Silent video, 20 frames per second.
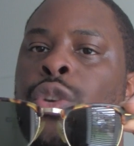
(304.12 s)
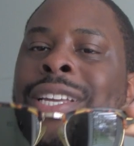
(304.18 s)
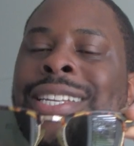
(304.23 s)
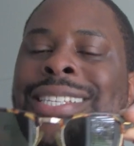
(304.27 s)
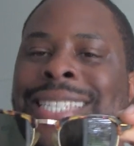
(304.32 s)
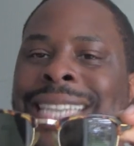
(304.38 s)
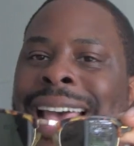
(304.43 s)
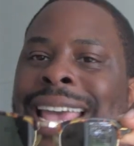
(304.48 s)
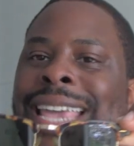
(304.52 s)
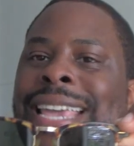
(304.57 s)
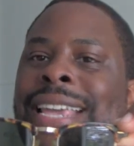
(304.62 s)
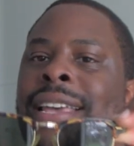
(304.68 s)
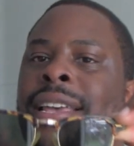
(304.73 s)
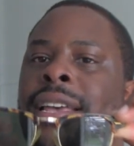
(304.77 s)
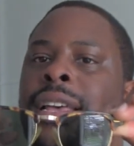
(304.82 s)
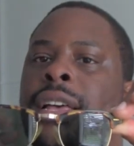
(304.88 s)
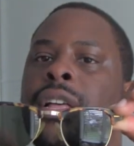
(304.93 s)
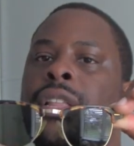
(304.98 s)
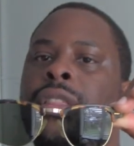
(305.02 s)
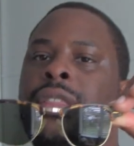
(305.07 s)
can
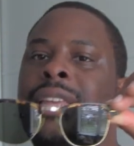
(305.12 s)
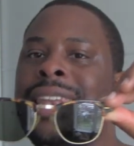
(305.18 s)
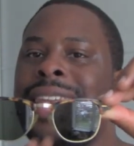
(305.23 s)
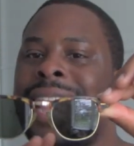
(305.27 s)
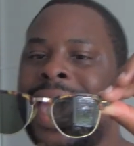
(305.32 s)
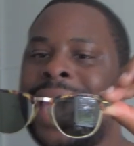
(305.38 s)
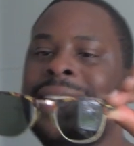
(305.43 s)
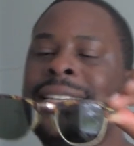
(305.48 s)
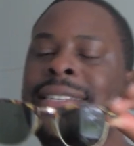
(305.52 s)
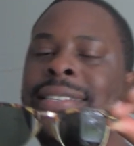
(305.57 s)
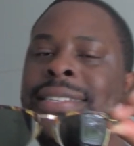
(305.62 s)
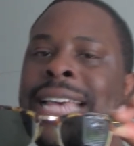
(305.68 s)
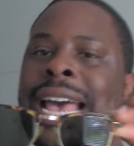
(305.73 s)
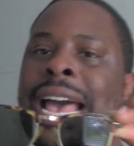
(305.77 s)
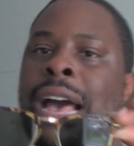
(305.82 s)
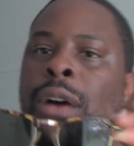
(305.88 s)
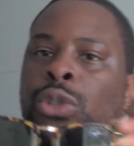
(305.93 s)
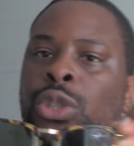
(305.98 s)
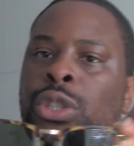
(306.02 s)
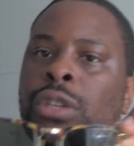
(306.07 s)
take the lens
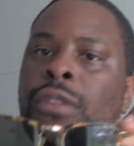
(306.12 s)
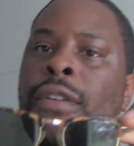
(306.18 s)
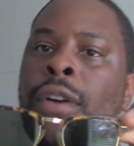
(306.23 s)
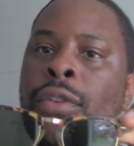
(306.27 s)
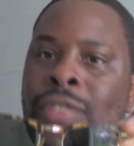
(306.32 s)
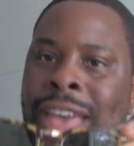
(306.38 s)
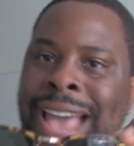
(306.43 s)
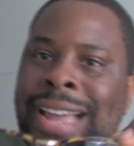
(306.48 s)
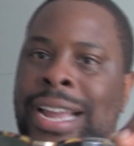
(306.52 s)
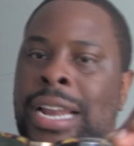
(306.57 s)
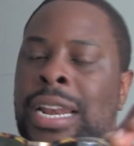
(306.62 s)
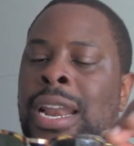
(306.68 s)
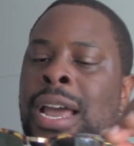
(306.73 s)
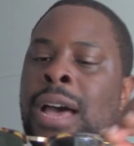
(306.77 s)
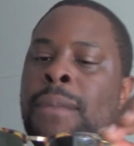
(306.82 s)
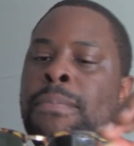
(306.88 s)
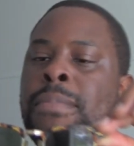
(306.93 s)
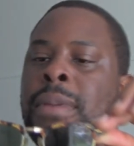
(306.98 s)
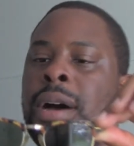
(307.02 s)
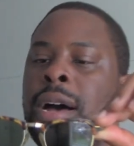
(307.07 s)
out of that
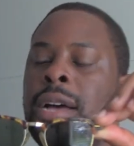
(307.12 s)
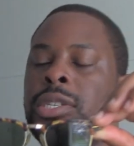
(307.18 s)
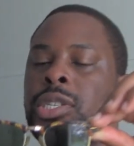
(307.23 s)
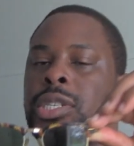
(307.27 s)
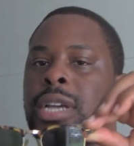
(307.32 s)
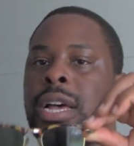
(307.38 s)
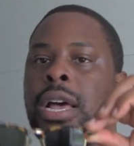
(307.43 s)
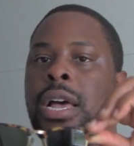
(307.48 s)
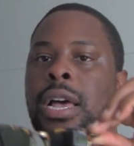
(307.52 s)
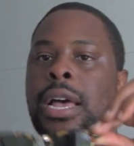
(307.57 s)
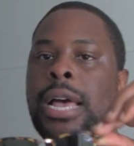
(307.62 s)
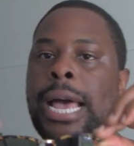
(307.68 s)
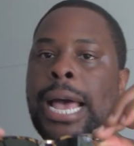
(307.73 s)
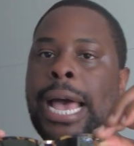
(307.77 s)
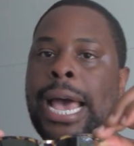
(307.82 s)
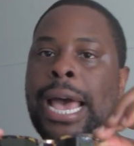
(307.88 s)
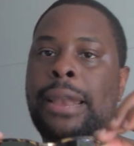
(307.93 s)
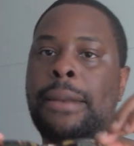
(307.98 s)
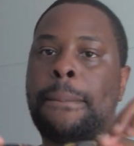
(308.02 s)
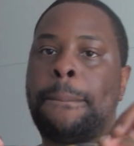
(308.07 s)
Clubmaster
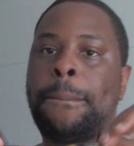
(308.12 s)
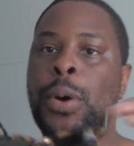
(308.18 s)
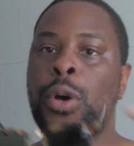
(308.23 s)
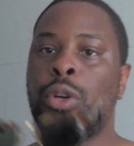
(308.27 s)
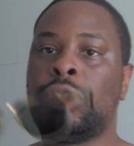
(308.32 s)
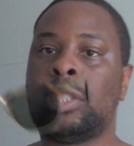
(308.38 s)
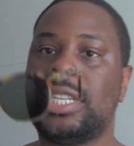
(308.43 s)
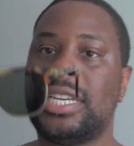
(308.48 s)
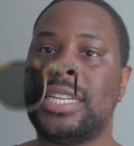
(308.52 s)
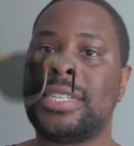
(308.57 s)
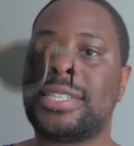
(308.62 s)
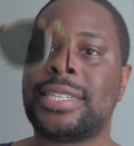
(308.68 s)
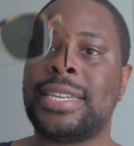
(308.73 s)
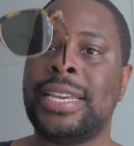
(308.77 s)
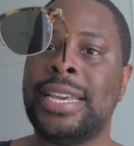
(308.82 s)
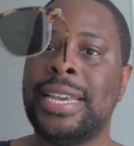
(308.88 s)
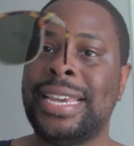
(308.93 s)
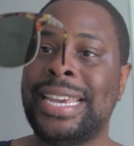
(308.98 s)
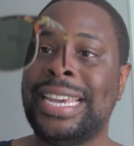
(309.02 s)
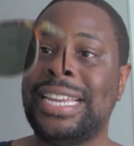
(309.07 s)
and put it
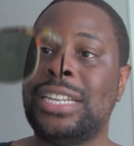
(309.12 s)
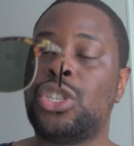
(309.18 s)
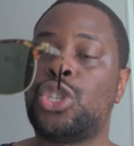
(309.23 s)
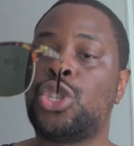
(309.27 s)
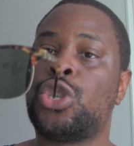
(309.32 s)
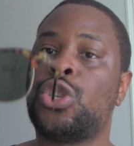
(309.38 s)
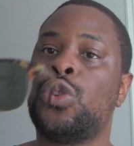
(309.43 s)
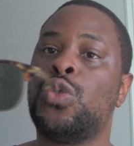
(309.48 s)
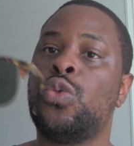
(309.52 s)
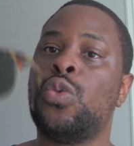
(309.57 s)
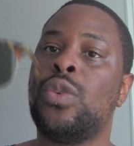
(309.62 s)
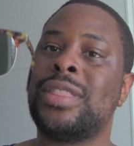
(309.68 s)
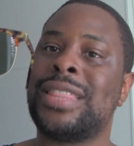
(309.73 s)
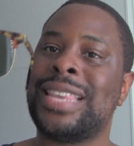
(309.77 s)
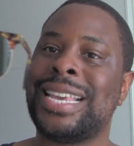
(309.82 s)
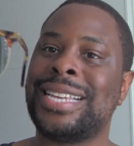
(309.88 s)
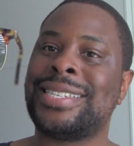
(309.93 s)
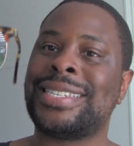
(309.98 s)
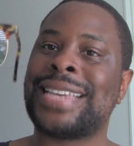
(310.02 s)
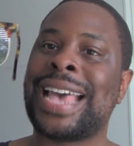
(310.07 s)
into
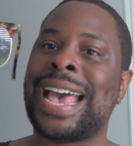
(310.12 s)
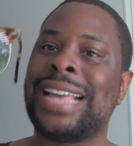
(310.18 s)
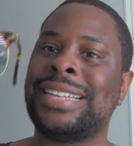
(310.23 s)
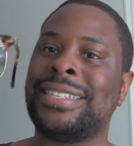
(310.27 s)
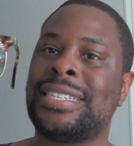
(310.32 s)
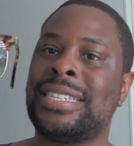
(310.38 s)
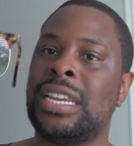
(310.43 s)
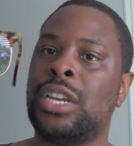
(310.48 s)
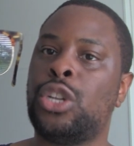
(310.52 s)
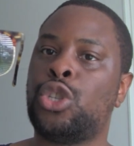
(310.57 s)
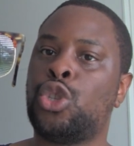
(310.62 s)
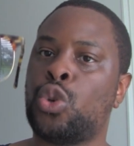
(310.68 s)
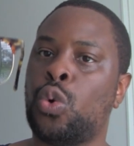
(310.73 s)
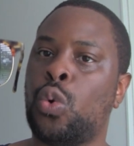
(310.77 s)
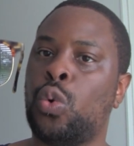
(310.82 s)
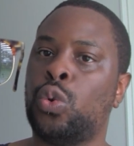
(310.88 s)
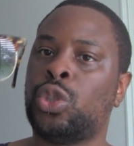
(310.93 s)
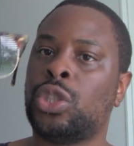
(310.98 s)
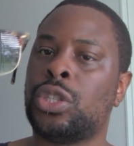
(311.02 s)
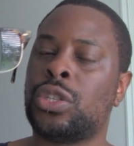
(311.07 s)
this Antique
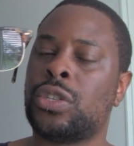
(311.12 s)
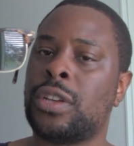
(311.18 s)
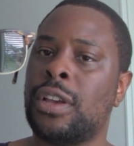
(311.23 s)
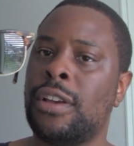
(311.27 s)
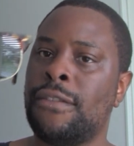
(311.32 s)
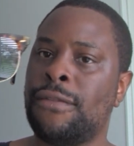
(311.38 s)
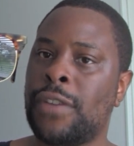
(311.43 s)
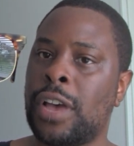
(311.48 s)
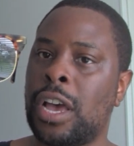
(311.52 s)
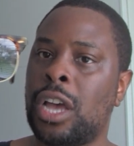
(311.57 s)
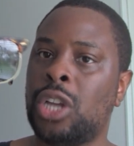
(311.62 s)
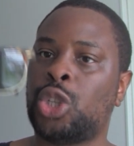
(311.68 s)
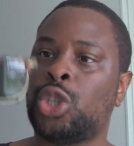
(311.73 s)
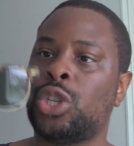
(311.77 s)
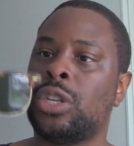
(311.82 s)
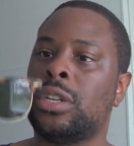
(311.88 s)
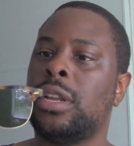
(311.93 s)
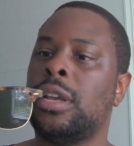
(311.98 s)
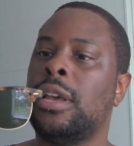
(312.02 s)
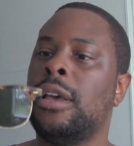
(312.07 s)
Tortoise
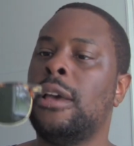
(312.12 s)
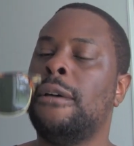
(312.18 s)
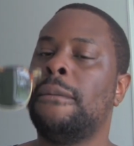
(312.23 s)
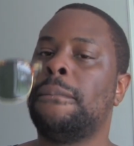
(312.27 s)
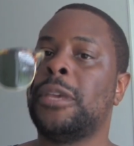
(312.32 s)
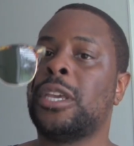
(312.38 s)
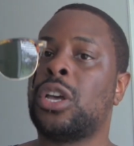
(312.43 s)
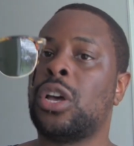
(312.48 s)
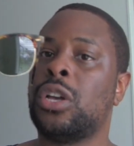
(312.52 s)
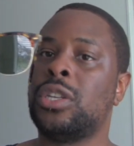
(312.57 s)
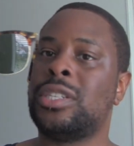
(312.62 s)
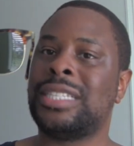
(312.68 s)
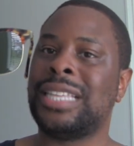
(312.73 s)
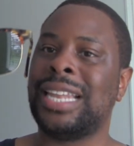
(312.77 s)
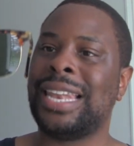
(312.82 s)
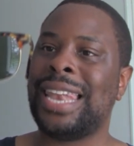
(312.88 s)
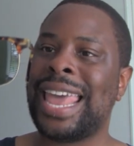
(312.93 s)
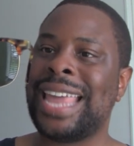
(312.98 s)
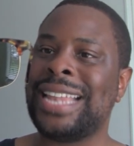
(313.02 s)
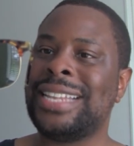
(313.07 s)
version, because the
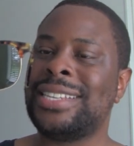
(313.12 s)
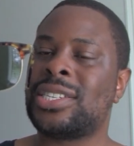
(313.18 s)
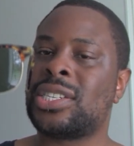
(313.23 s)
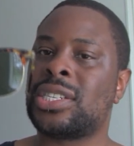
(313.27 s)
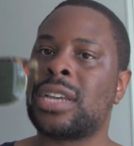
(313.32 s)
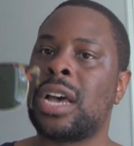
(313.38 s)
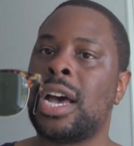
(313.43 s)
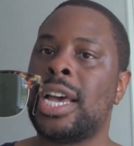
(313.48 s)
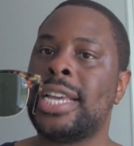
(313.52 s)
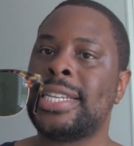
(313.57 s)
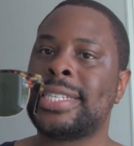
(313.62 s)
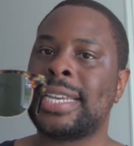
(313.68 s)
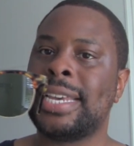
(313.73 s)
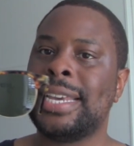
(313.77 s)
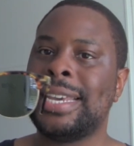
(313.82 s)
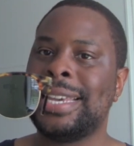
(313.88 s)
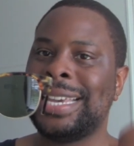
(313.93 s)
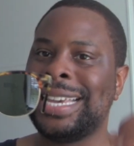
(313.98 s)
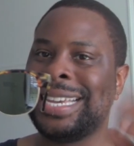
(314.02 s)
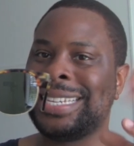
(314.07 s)
lens size
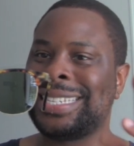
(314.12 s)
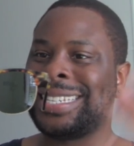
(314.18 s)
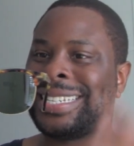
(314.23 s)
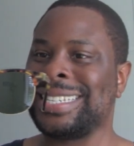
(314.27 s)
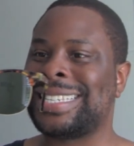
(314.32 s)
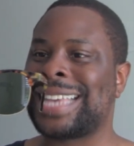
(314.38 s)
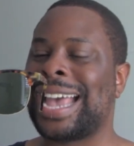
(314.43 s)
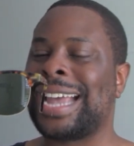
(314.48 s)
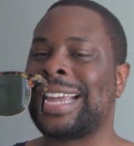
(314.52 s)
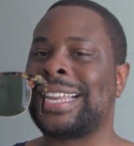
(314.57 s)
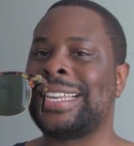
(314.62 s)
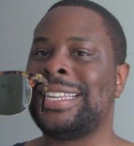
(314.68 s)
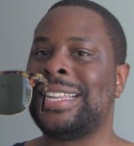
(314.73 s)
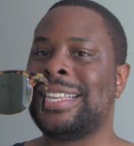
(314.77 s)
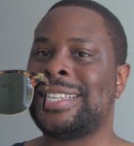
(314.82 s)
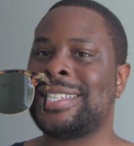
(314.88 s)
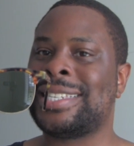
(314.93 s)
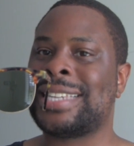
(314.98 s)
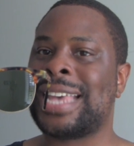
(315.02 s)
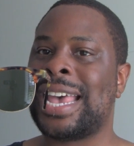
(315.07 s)
is exactly
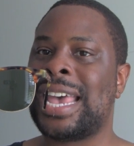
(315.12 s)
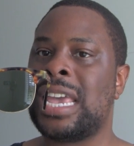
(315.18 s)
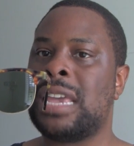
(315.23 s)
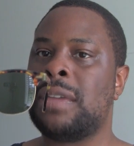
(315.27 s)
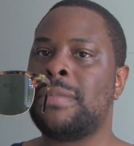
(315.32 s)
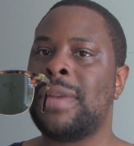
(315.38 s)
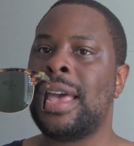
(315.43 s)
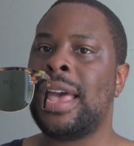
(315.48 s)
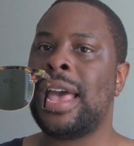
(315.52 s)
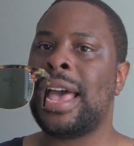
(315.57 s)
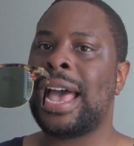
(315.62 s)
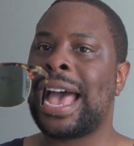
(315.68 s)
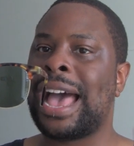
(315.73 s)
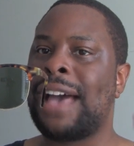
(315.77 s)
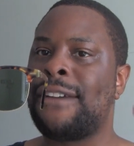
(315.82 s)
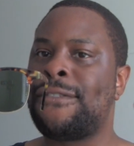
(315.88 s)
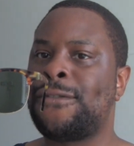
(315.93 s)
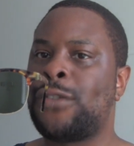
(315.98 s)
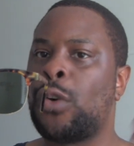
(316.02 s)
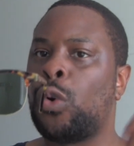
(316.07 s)
the same
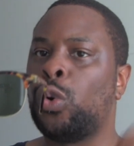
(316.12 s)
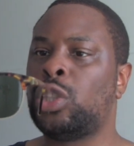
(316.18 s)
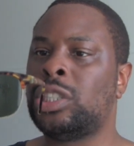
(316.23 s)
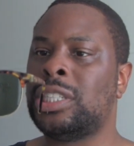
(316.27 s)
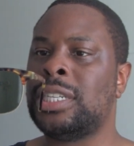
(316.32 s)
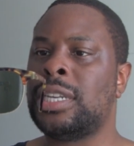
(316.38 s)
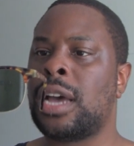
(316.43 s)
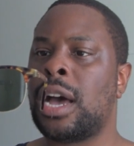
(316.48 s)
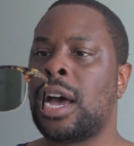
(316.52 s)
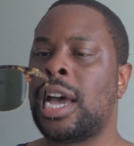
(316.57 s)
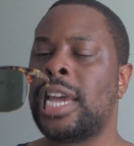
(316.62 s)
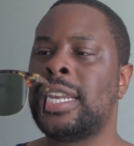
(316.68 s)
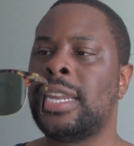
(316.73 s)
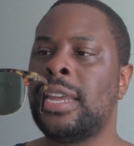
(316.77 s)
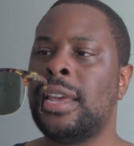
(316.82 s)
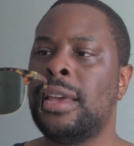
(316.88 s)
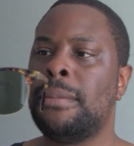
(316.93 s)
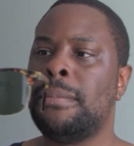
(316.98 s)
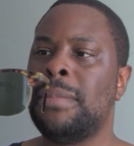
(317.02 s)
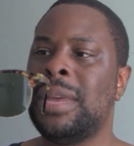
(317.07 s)
at
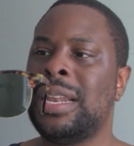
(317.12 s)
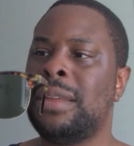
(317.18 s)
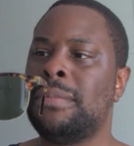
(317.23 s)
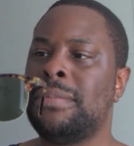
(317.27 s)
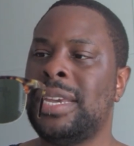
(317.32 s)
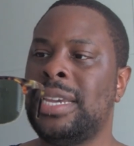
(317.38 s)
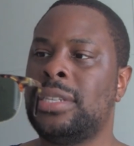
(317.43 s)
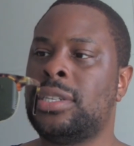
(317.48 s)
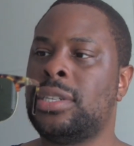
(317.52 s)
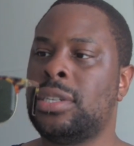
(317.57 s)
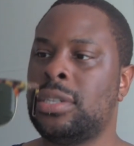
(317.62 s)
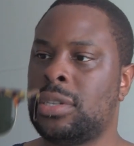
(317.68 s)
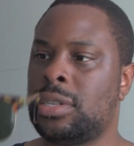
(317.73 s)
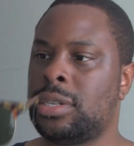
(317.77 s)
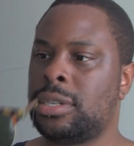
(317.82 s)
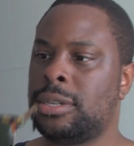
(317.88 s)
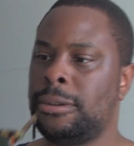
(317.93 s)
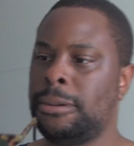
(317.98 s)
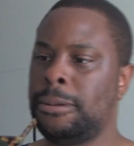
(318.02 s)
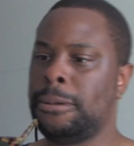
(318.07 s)
49mm.